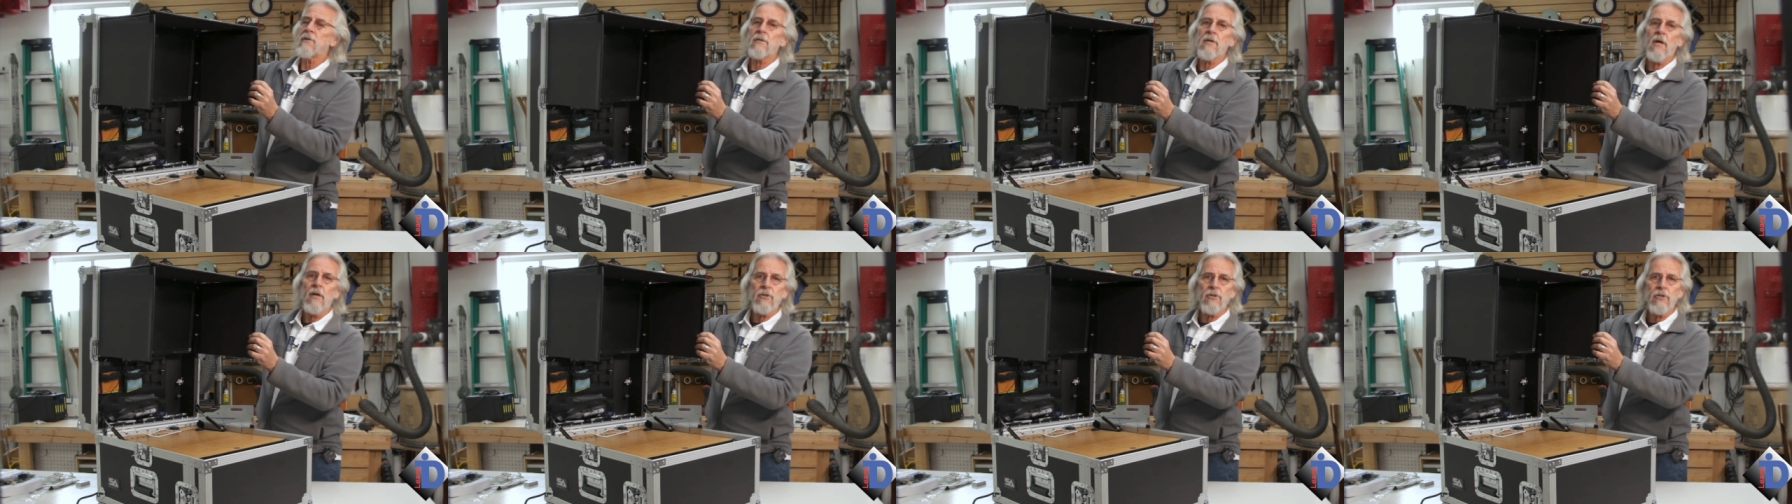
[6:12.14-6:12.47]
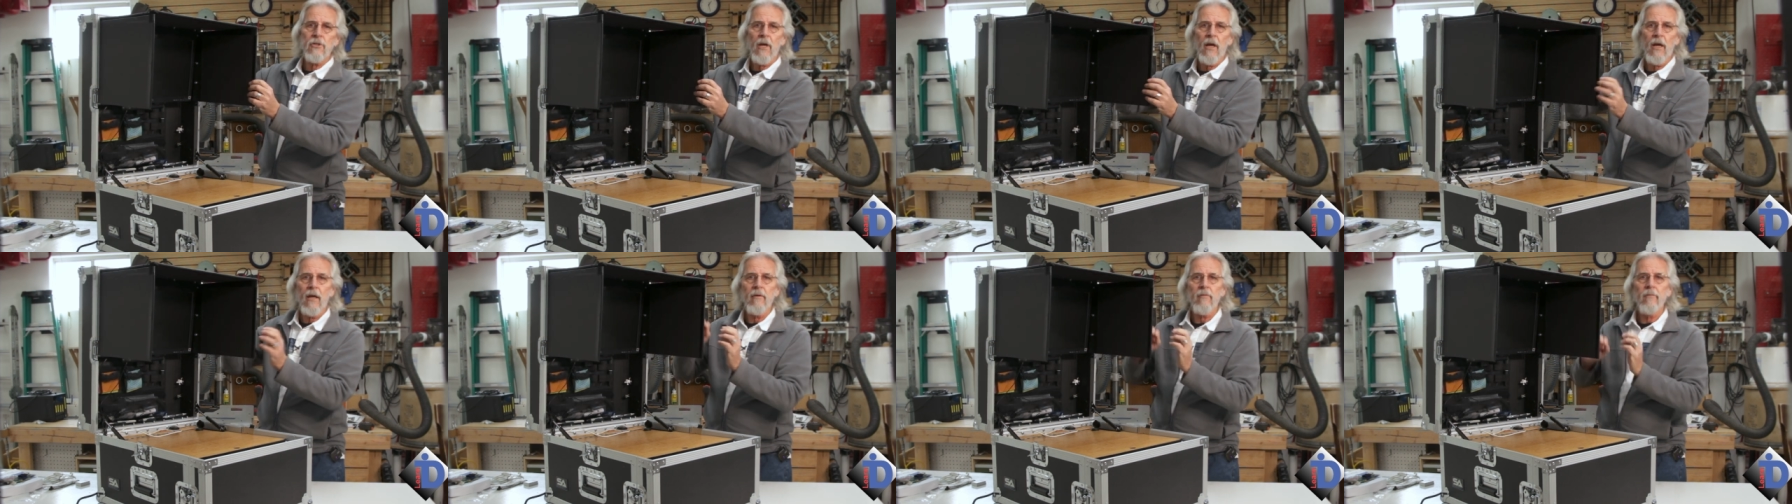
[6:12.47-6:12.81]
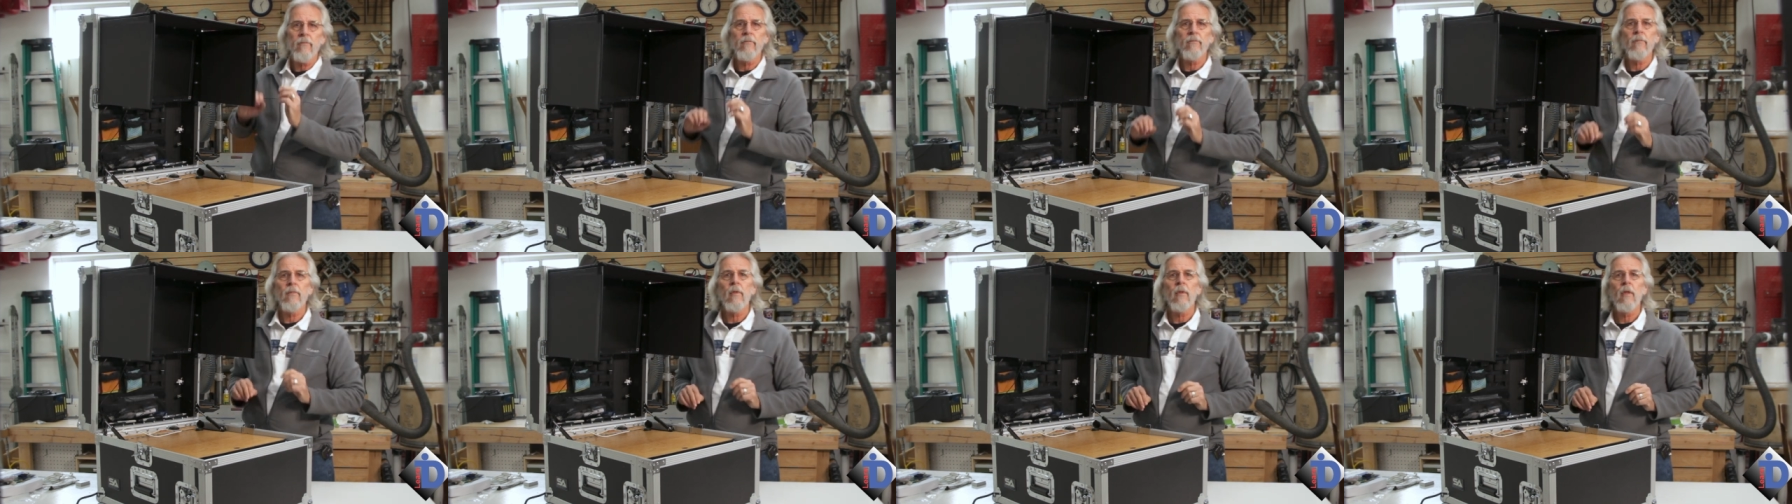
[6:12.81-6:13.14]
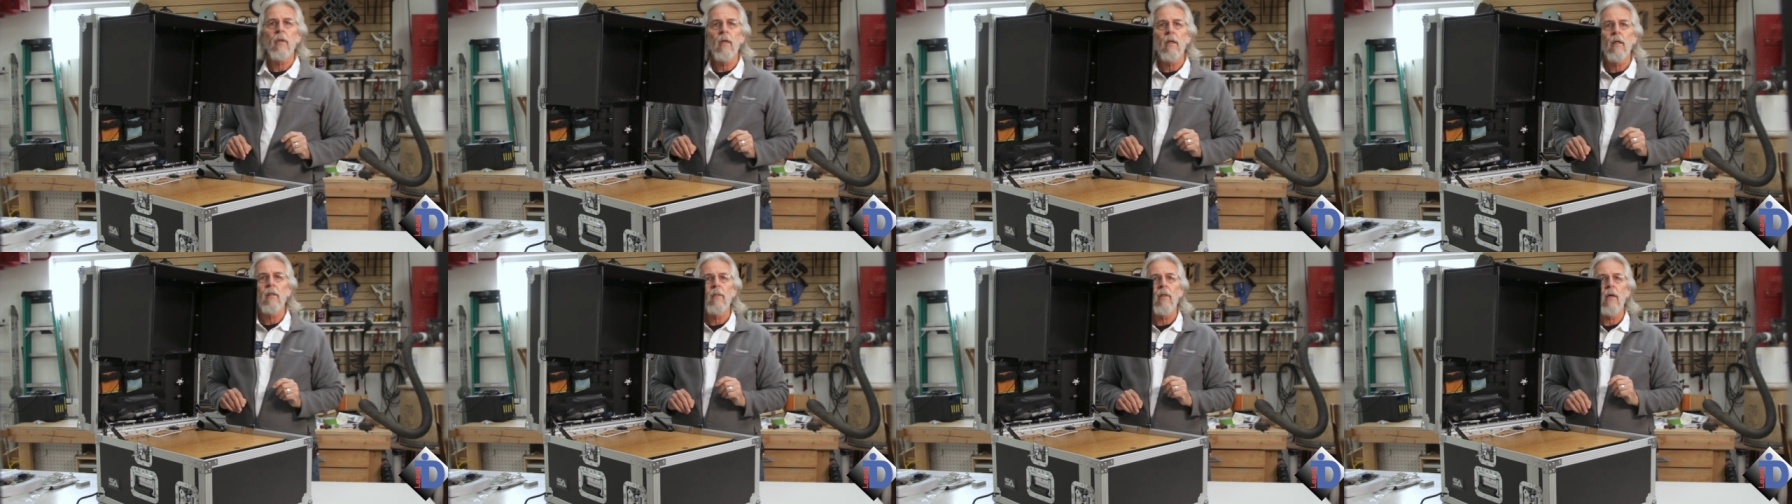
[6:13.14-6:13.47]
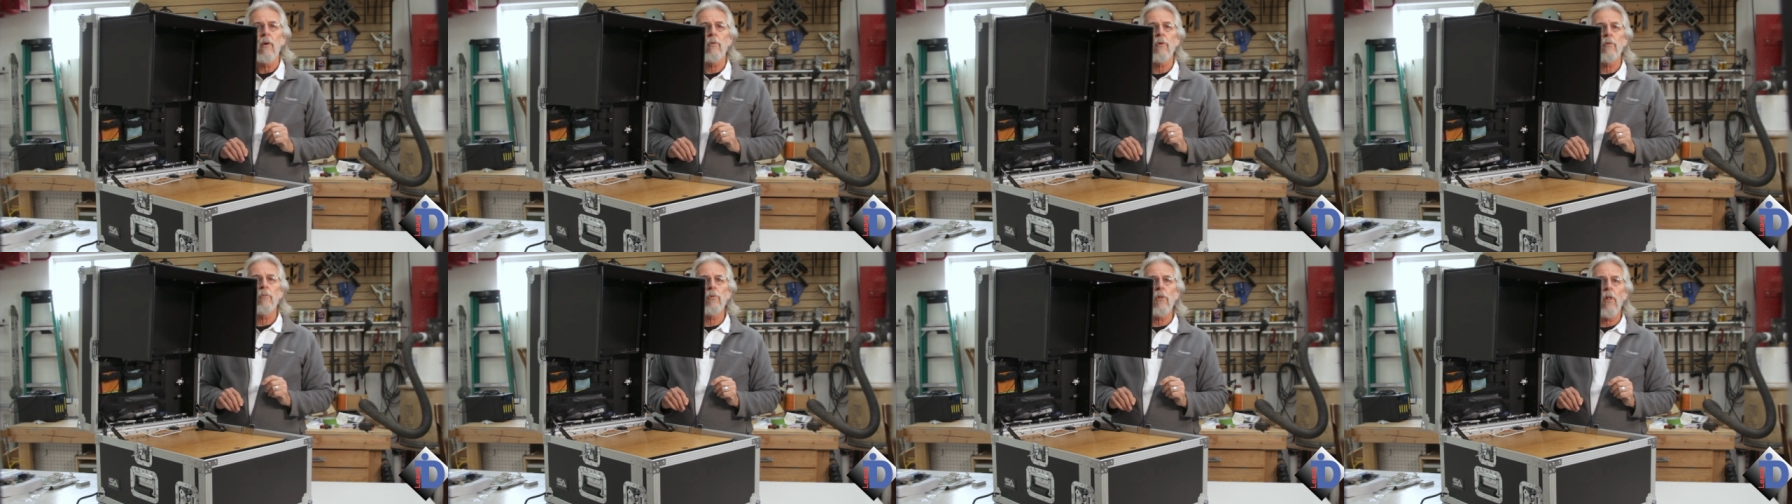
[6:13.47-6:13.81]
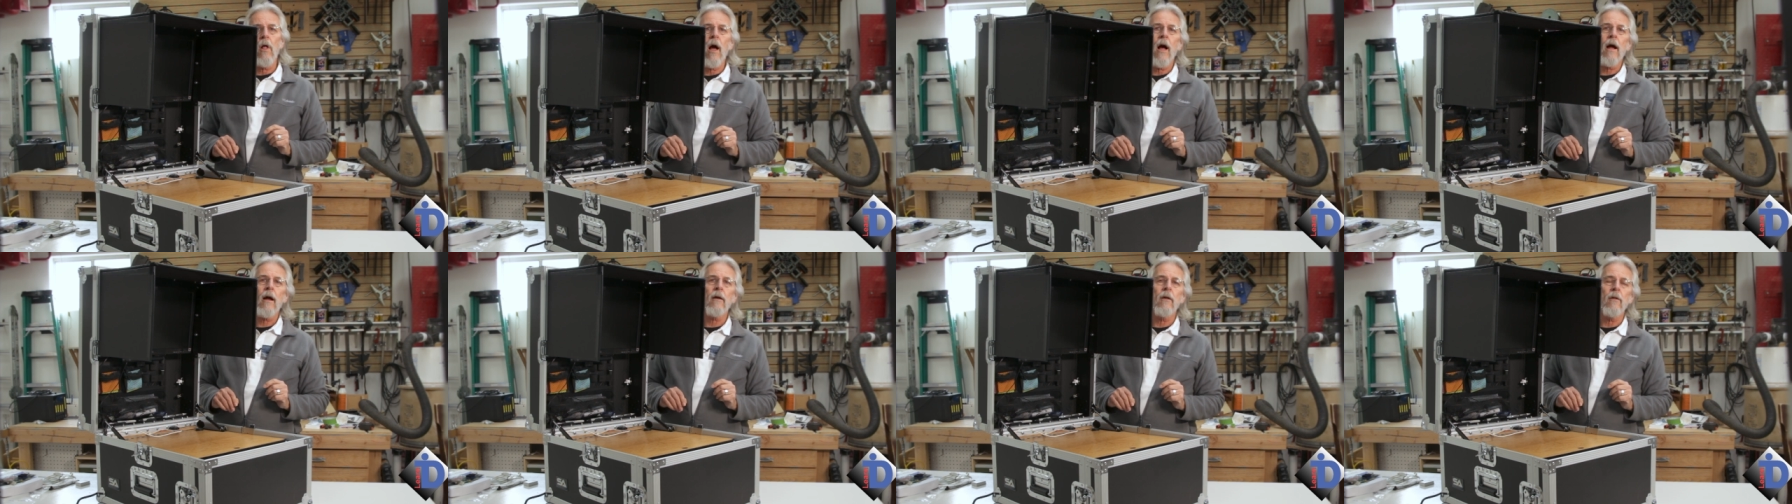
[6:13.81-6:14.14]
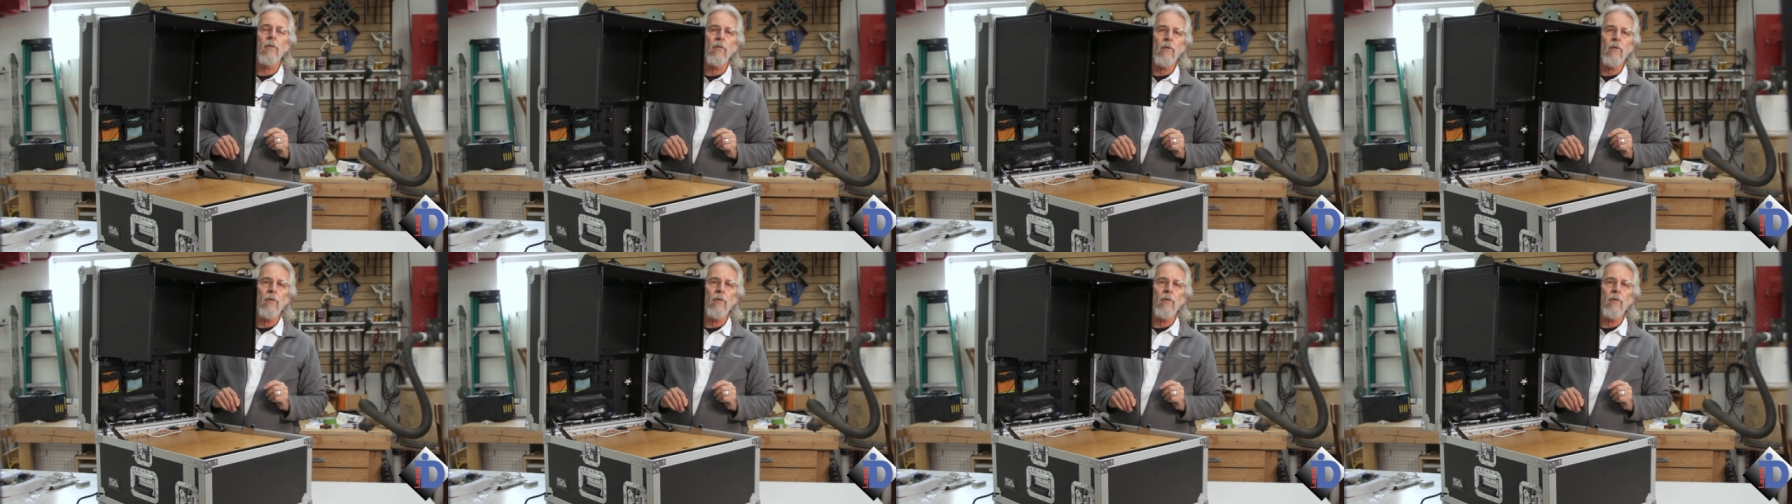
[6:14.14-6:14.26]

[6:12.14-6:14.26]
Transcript: a sunshade that would block